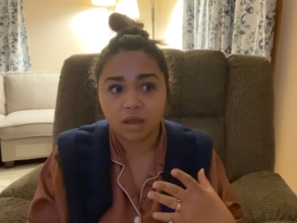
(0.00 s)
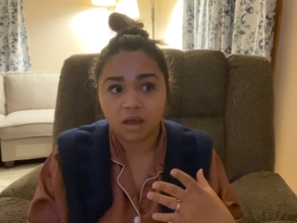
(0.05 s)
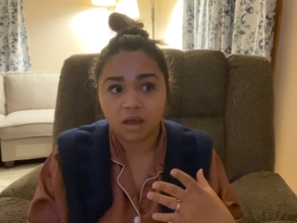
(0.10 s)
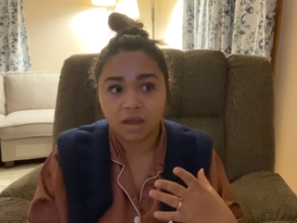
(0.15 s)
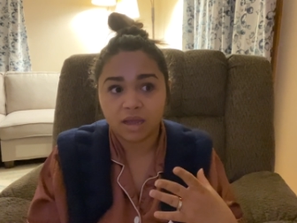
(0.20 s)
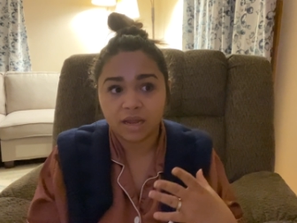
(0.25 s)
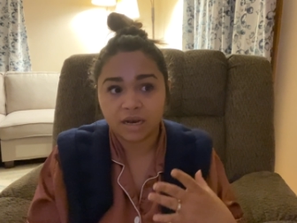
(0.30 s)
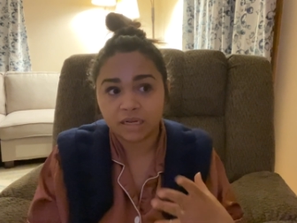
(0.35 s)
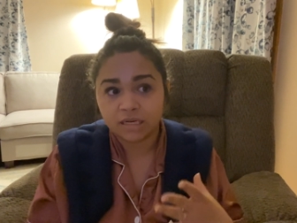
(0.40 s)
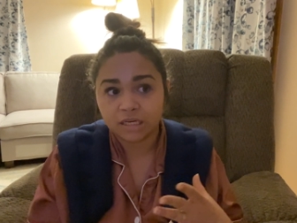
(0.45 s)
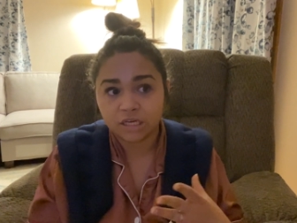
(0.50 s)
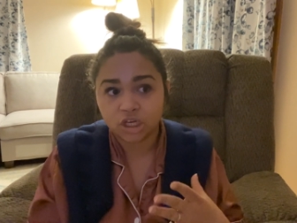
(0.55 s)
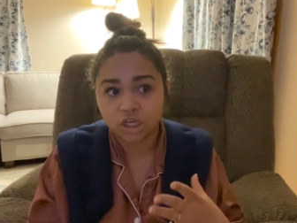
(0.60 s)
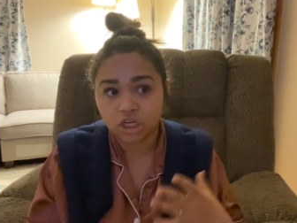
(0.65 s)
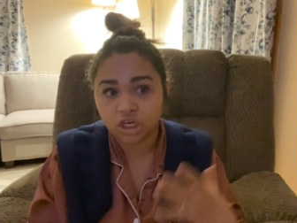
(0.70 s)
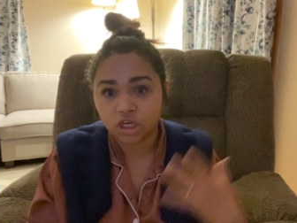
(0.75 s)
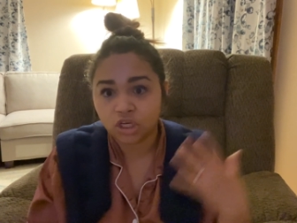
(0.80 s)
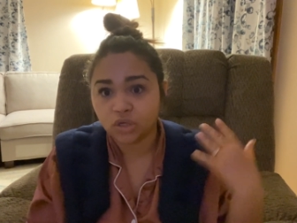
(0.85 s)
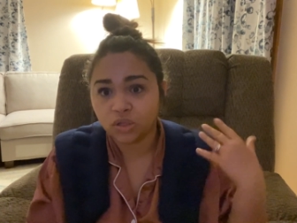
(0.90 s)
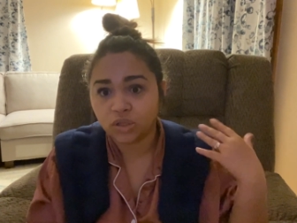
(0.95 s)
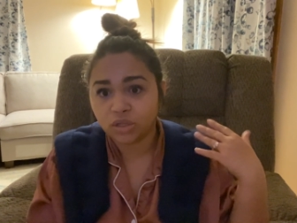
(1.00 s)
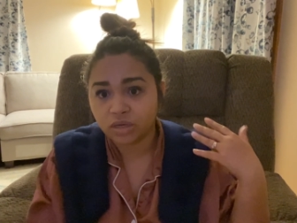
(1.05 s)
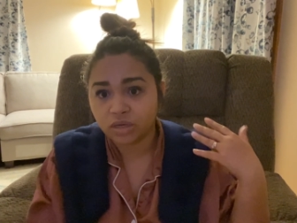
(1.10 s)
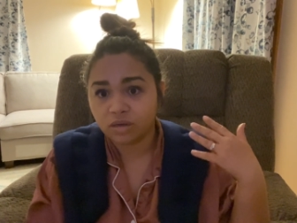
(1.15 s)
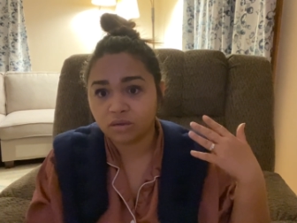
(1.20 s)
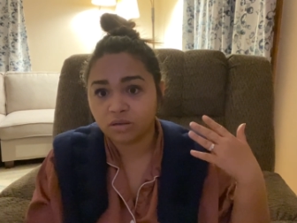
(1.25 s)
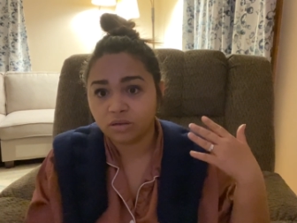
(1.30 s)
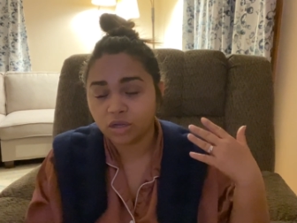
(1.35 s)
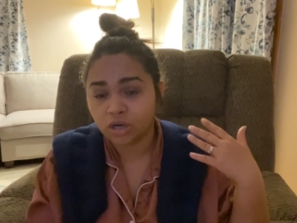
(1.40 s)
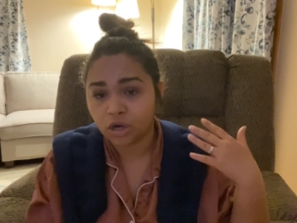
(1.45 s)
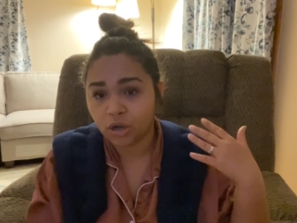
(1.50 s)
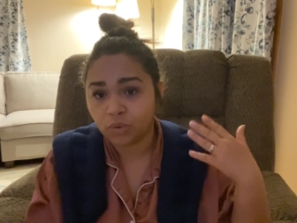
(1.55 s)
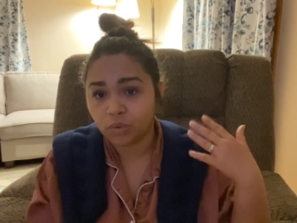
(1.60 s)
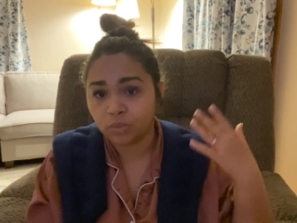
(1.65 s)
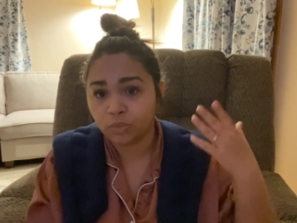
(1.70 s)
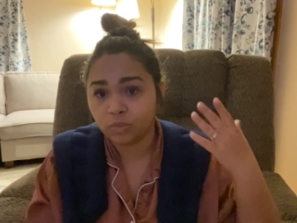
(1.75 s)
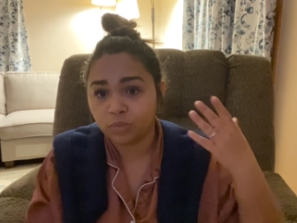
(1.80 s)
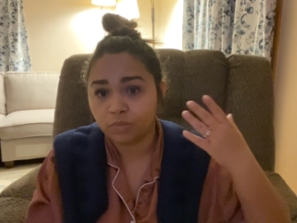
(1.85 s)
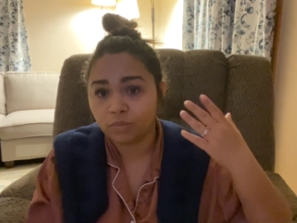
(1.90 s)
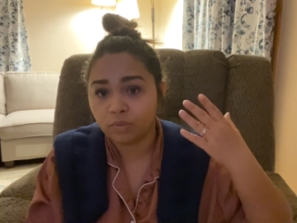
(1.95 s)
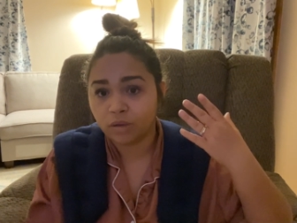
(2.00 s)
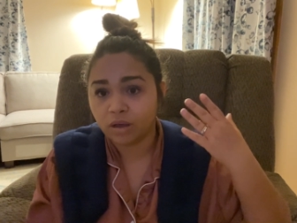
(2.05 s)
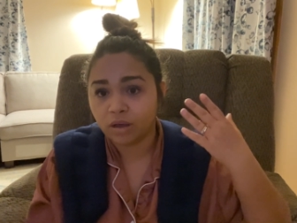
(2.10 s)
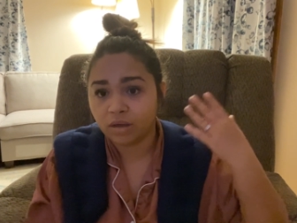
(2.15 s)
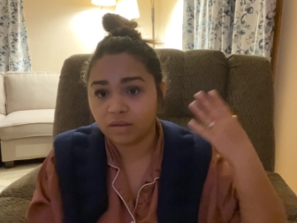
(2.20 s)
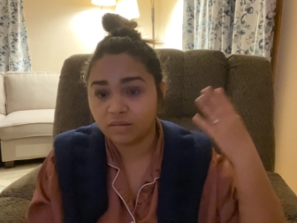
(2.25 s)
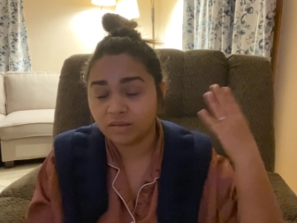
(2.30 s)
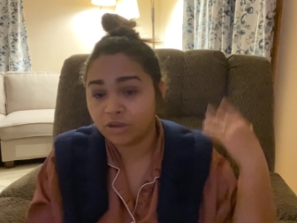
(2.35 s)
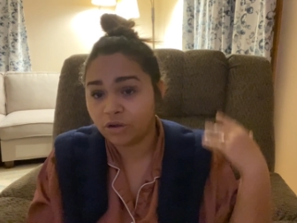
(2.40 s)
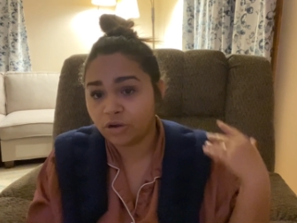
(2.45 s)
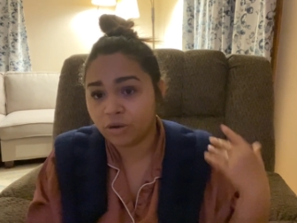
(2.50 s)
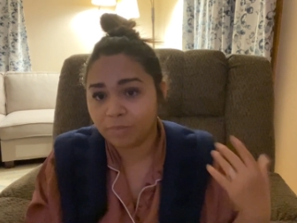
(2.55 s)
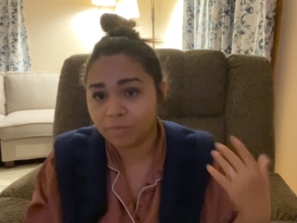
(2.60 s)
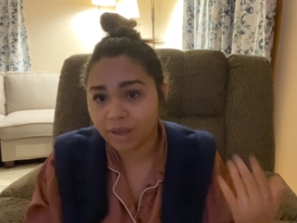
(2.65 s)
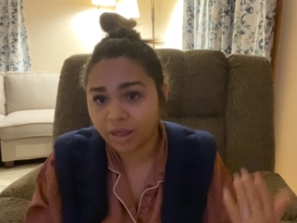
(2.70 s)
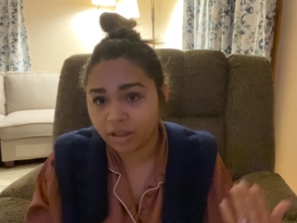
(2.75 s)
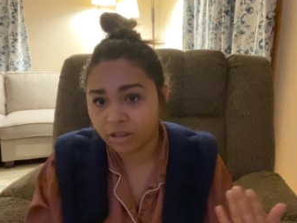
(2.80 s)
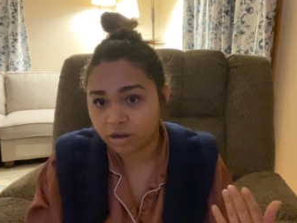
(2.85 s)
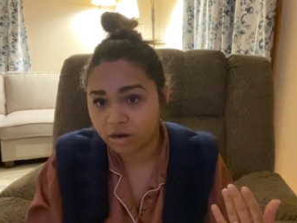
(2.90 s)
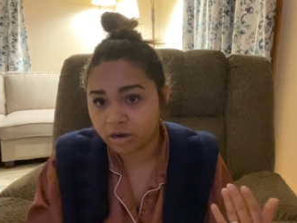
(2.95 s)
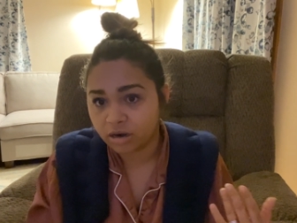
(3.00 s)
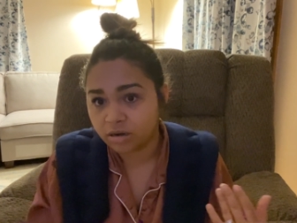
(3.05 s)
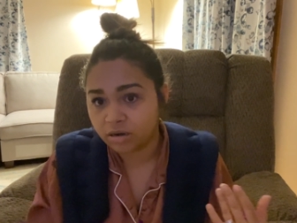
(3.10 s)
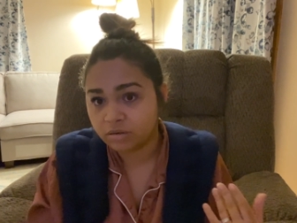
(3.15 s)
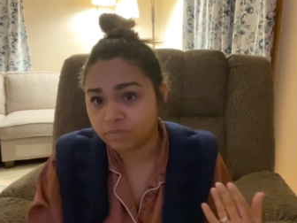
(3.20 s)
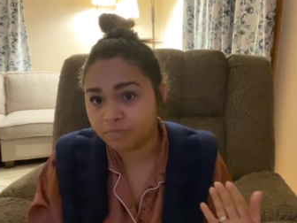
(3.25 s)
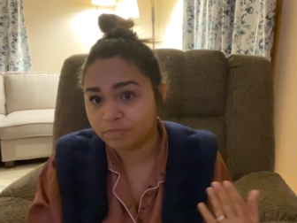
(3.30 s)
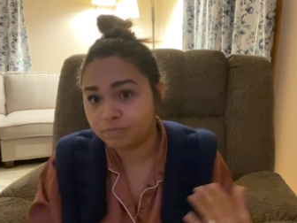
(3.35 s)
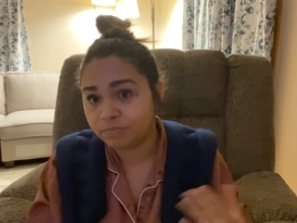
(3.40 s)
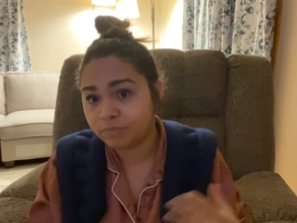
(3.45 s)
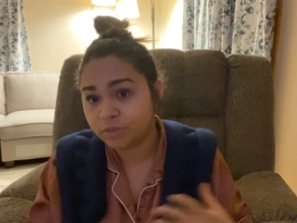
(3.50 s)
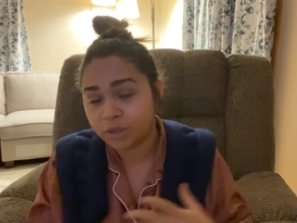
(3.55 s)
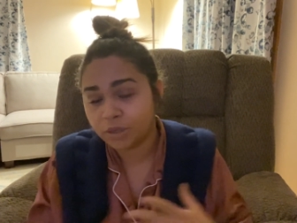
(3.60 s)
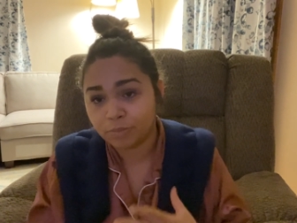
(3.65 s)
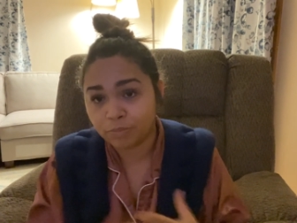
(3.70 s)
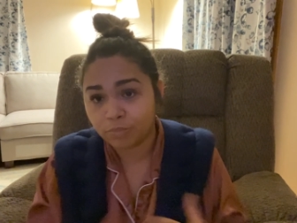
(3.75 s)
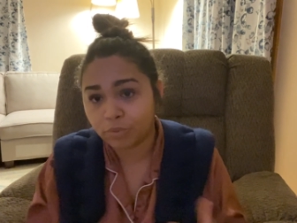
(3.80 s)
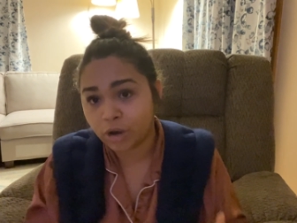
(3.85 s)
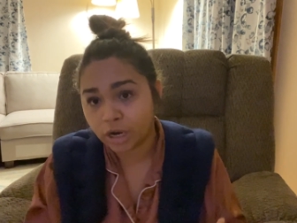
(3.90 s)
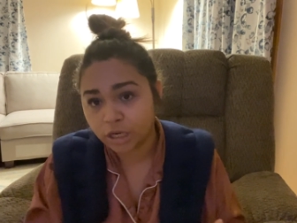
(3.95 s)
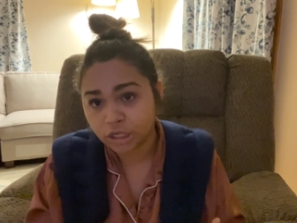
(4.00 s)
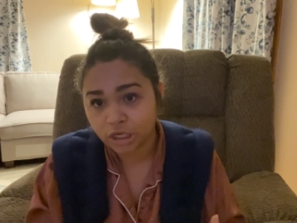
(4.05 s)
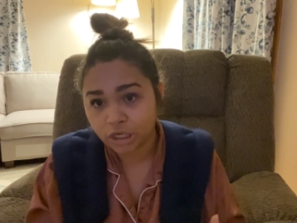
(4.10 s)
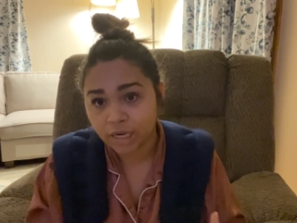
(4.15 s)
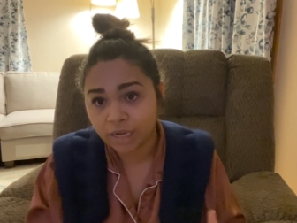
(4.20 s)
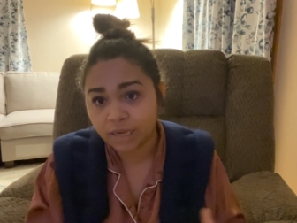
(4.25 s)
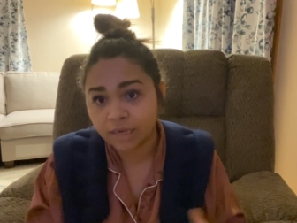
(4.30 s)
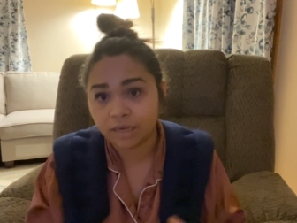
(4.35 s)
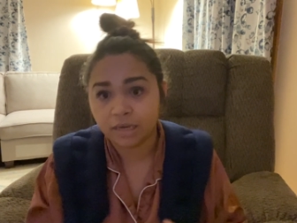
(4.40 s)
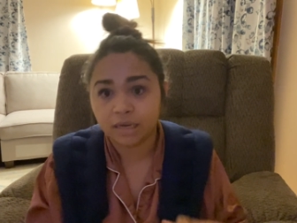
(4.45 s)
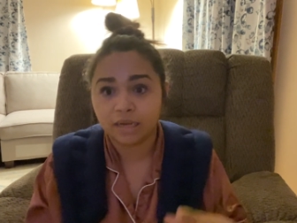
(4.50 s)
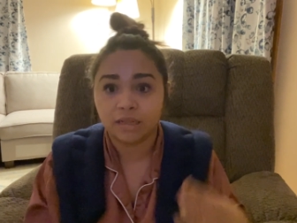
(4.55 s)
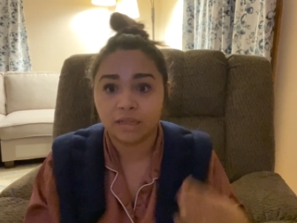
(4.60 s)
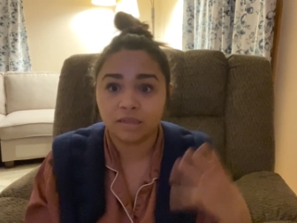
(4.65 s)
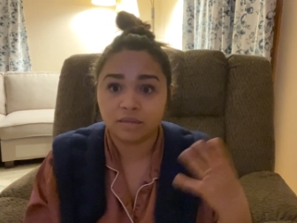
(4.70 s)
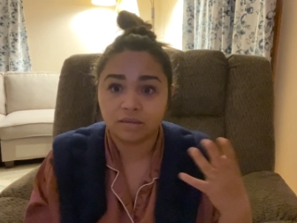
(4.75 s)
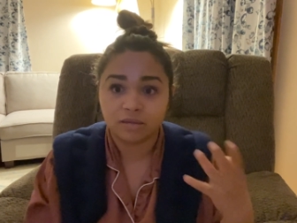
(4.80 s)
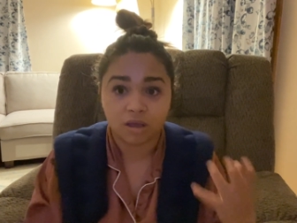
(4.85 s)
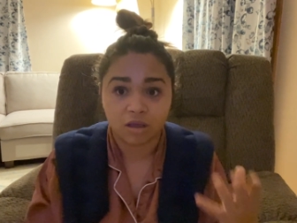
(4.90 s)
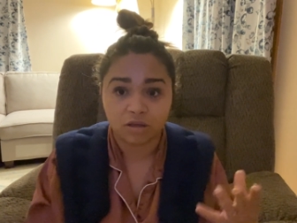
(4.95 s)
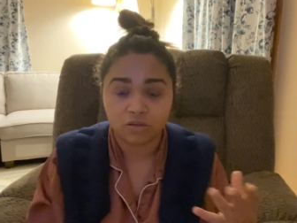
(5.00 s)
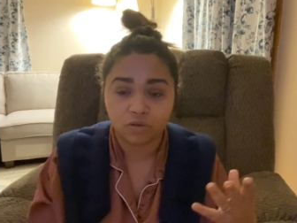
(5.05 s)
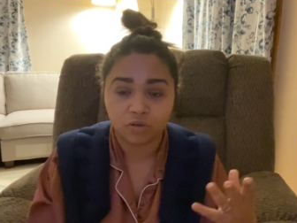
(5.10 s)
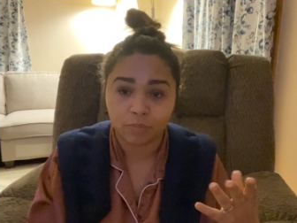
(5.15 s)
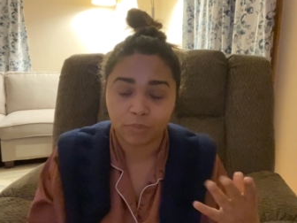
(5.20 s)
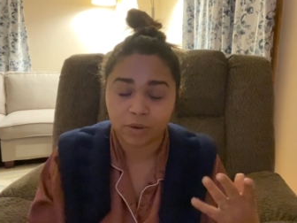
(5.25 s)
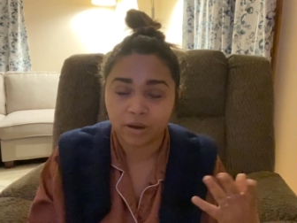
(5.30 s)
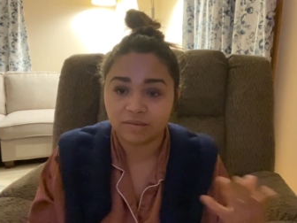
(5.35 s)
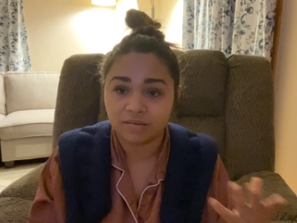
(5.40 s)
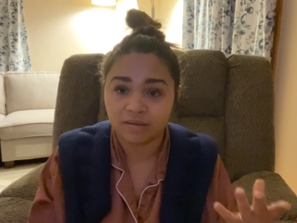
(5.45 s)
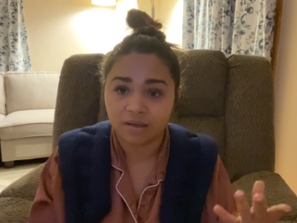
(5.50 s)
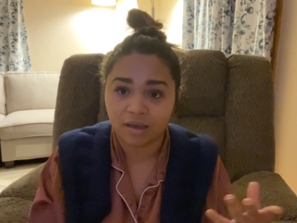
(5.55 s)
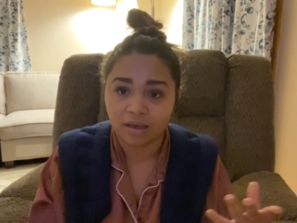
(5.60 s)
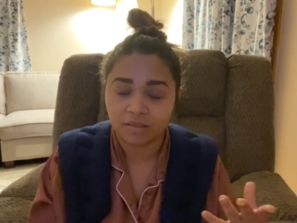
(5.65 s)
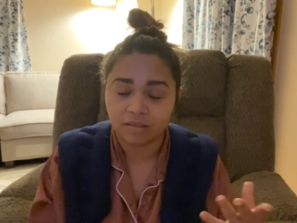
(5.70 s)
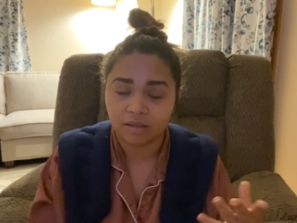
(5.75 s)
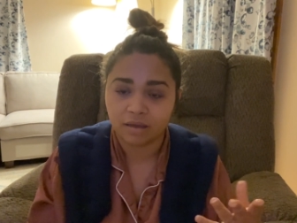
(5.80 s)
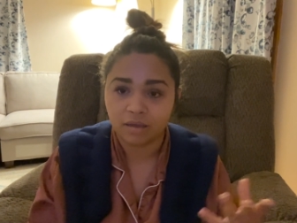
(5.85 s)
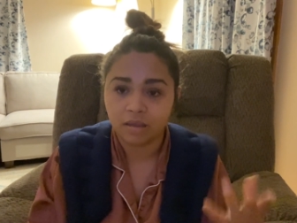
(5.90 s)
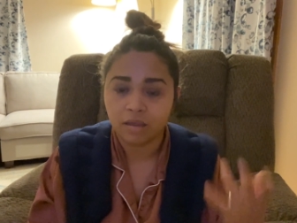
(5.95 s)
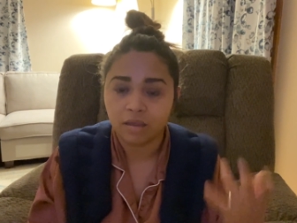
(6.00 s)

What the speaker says: in addition to the, you know, cerebellar compression, it's also pressing on the